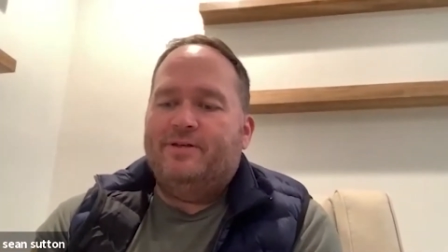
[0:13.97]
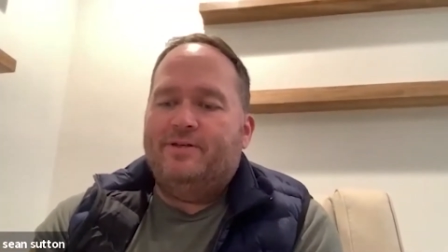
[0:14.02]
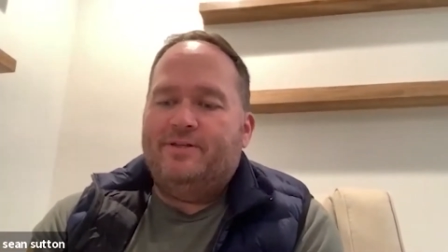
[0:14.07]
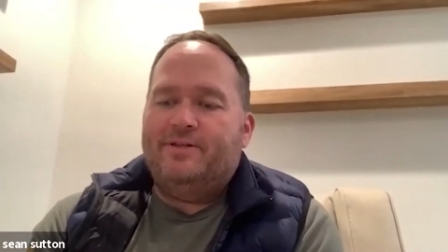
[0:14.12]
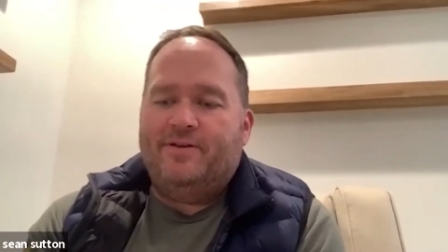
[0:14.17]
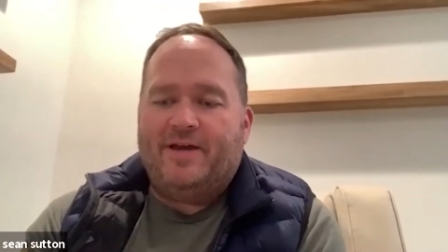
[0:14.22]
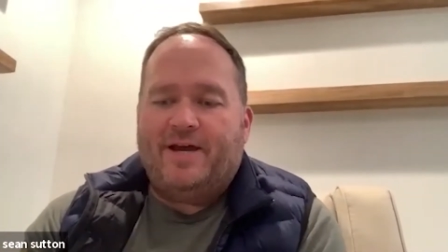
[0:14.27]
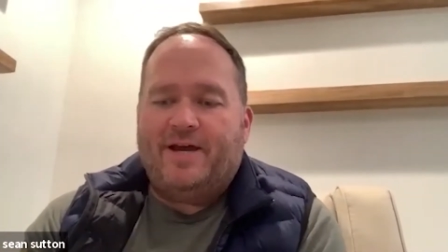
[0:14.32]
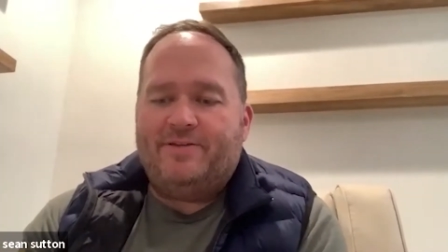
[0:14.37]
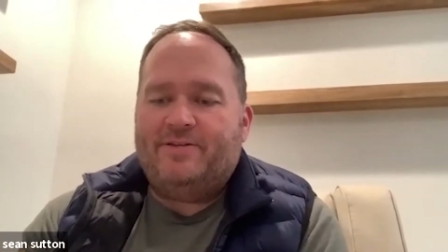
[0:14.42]

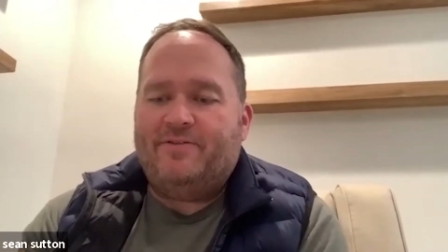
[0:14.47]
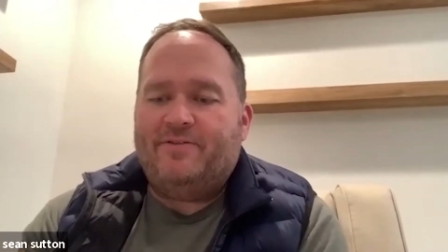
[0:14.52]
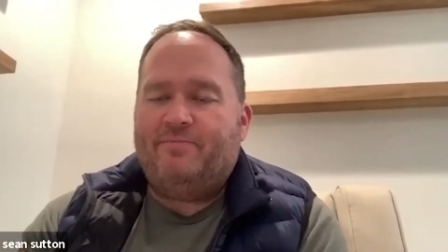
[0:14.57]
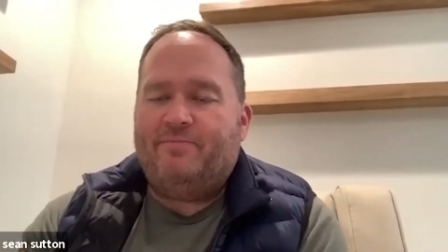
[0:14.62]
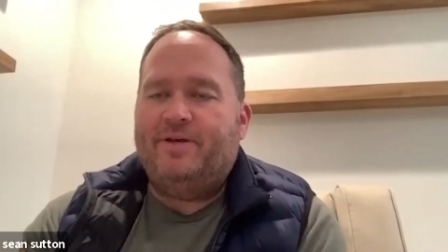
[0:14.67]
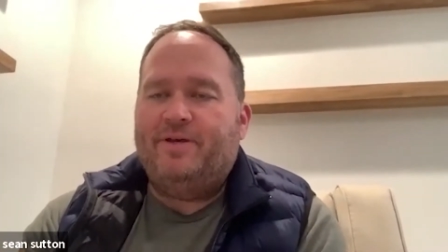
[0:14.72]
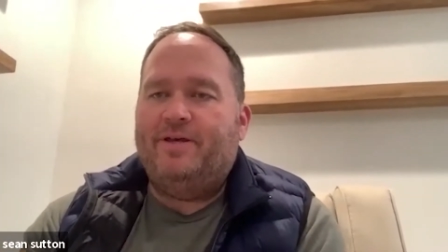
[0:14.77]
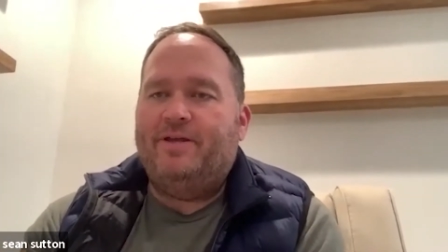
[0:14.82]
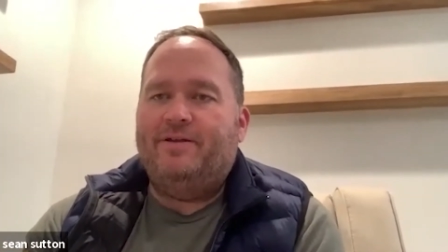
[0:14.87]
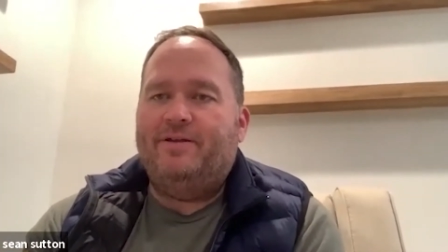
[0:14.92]
You guys have
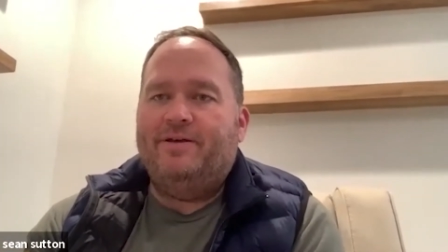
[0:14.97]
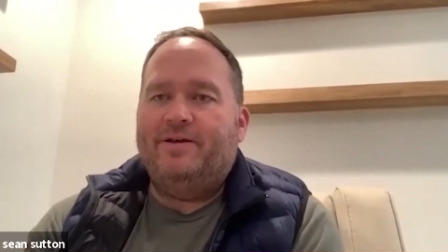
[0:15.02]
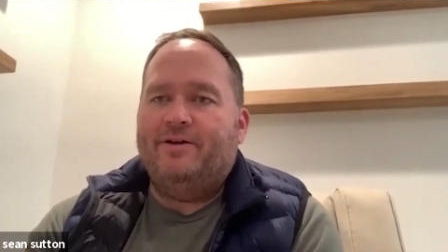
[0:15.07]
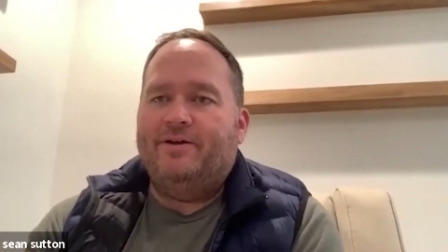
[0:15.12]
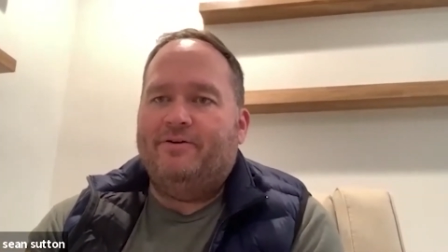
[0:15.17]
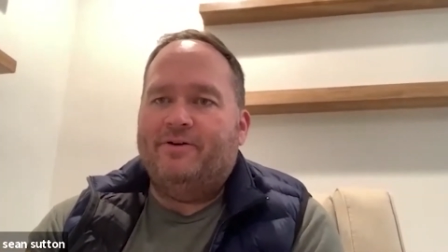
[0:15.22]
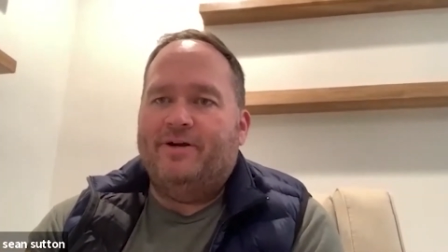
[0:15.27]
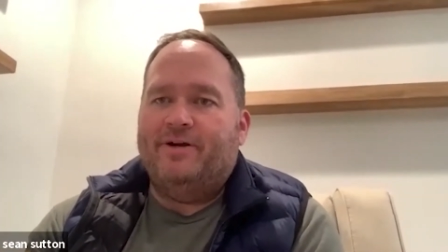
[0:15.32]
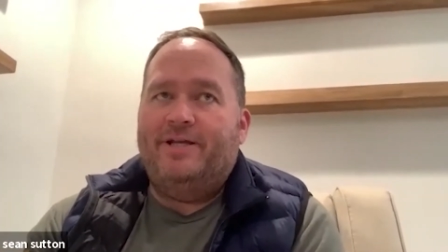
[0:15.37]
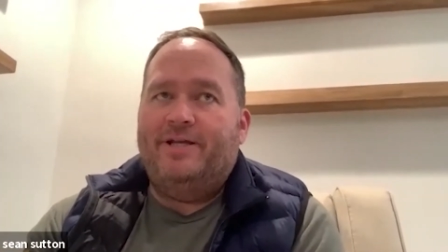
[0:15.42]
been a
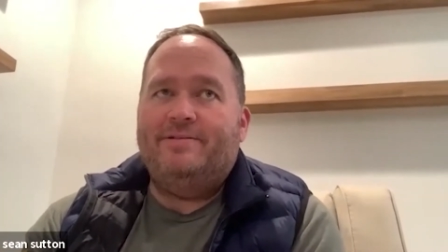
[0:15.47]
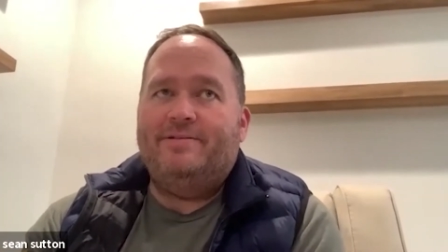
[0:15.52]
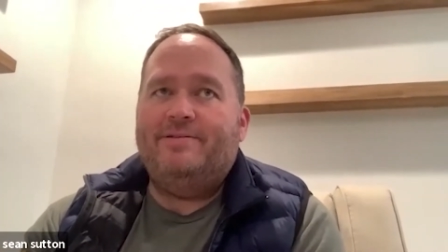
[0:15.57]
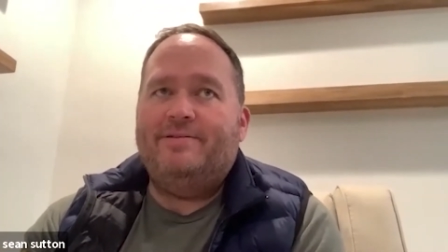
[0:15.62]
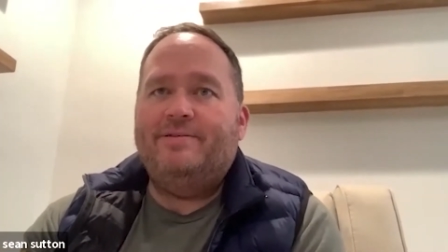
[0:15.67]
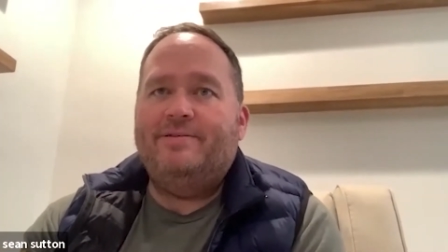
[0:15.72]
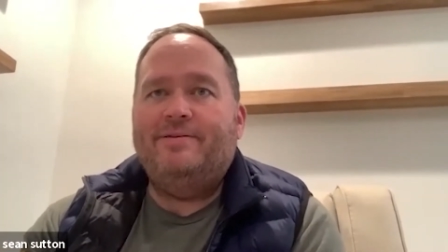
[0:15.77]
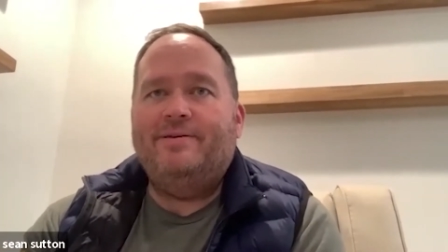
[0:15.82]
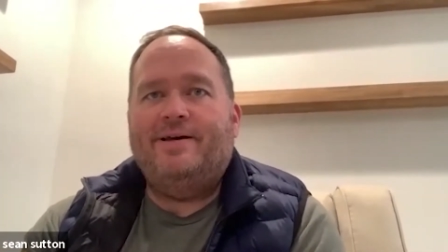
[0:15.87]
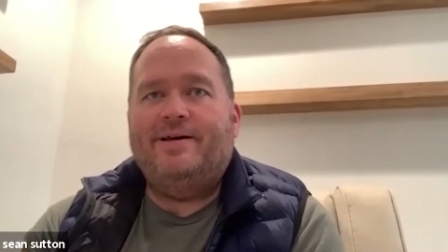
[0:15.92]
great
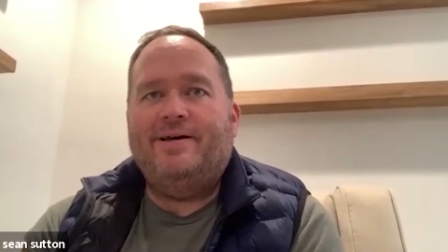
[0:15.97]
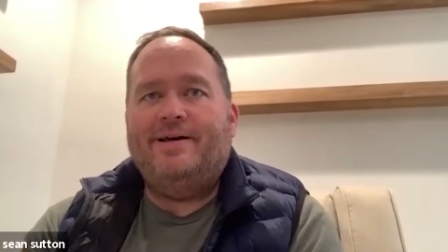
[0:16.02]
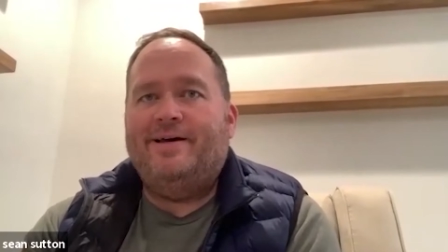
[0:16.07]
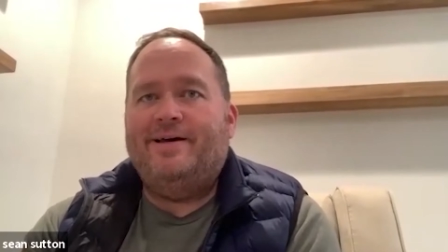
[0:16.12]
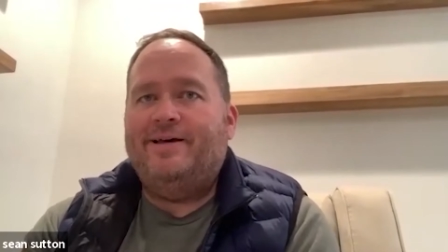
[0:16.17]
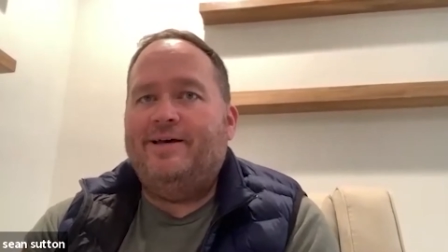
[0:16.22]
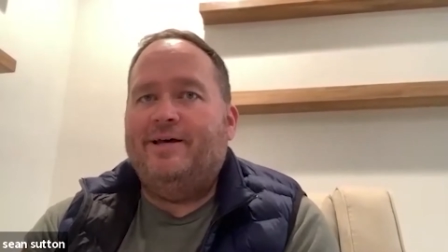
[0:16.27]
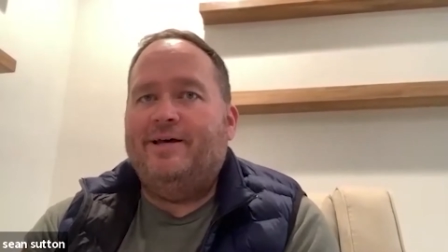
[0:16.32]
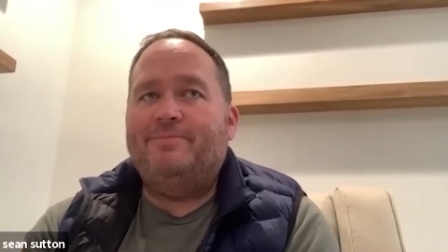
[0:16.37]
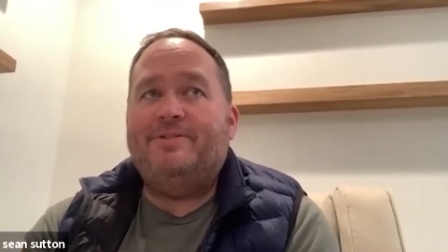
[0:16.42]
uh,
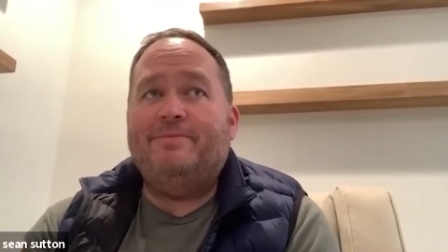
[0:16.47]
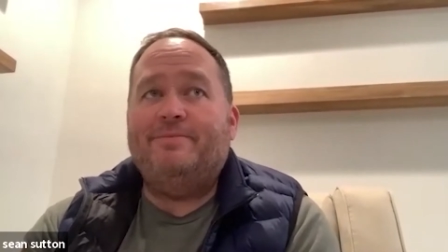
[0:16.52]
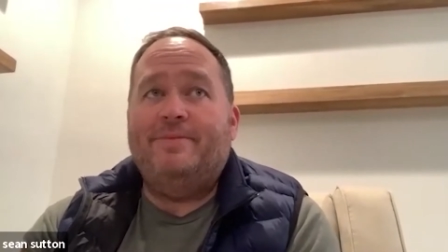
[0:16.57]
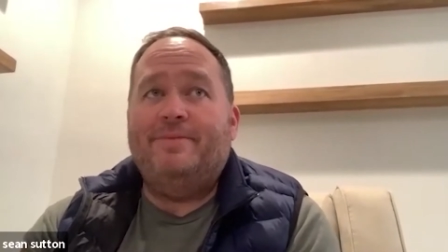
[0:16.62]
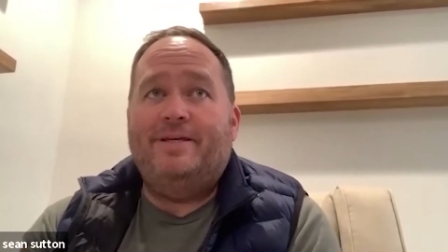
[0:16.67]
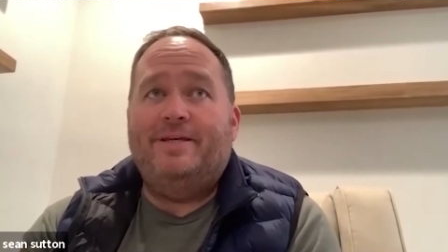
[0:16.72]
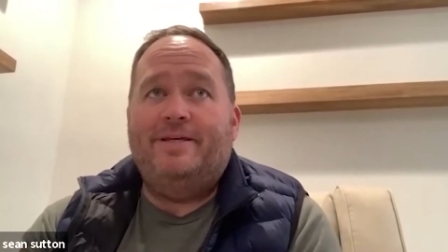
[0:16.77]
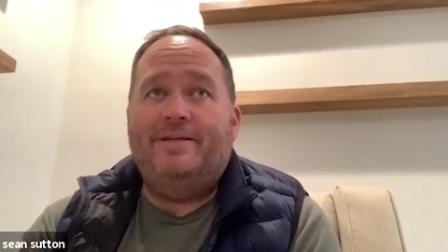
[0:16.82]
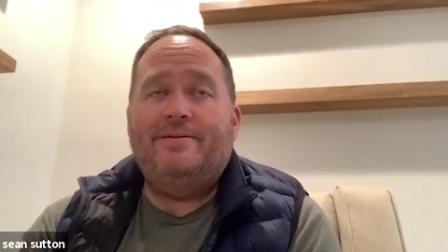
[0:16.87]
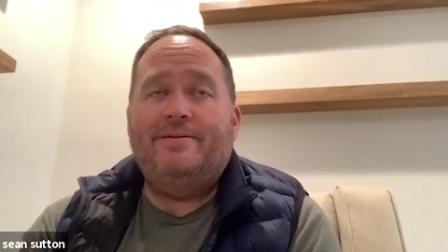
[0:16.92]
help to
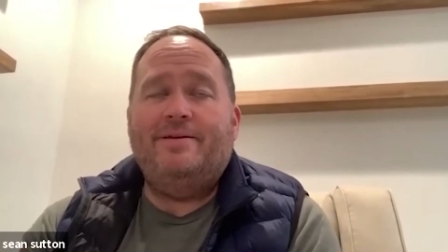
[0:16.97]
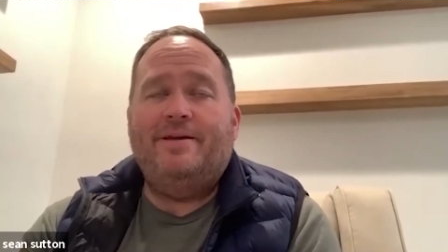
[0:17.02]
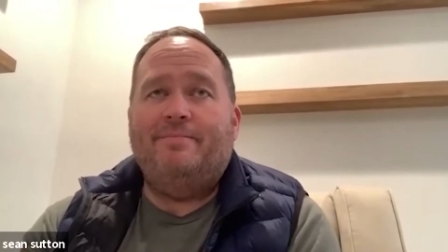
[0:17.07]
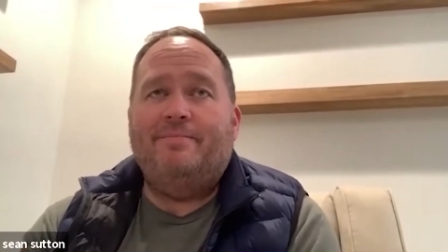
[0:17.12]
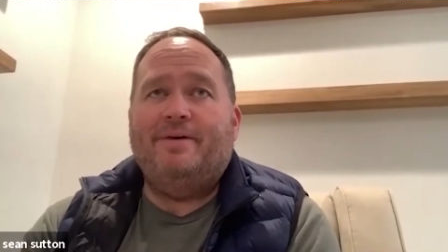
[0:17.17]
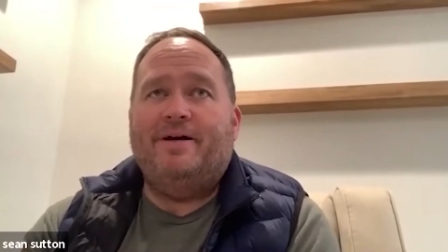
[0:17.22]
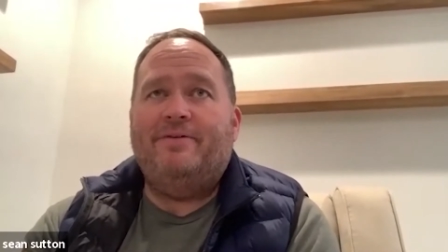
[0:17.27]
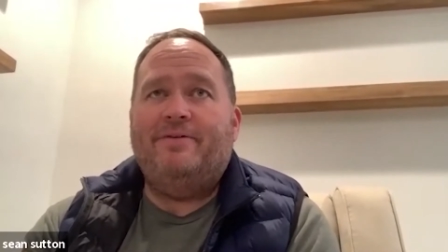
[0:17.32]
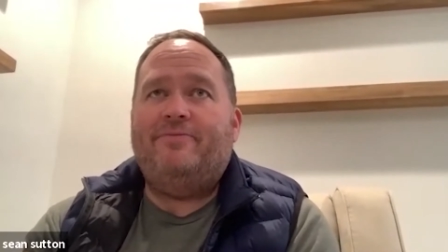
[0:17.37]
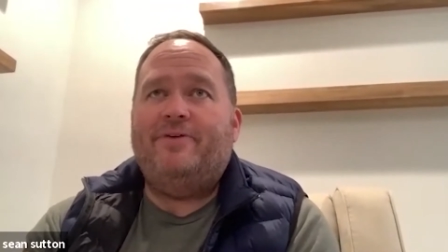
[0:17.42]
me and
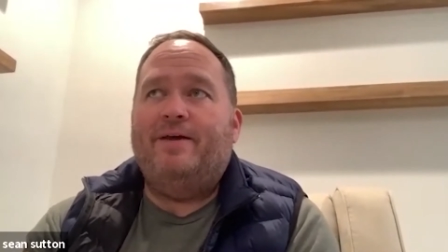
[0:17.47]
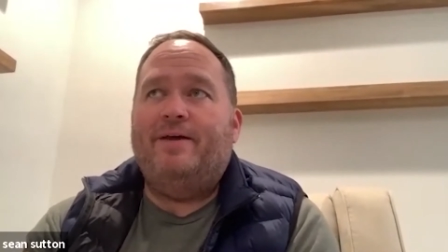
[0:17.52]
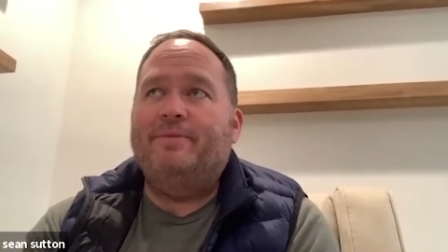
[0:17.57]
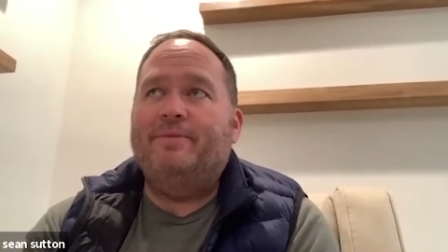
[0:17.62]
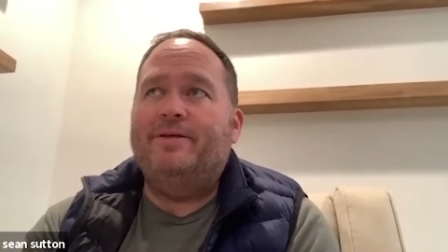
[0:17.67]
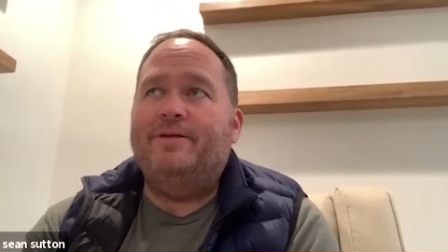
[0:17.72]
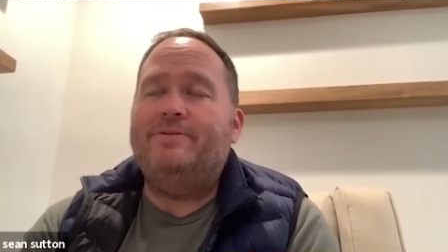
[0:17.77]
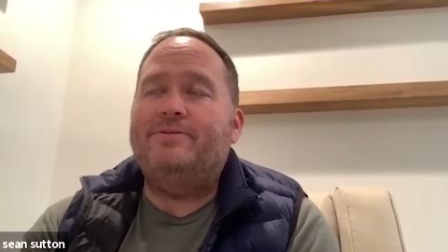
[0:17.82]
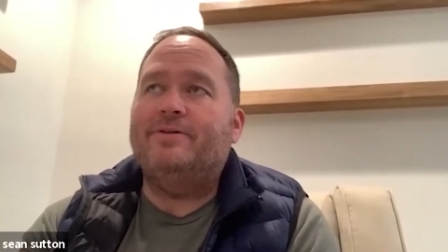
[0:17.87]
my family.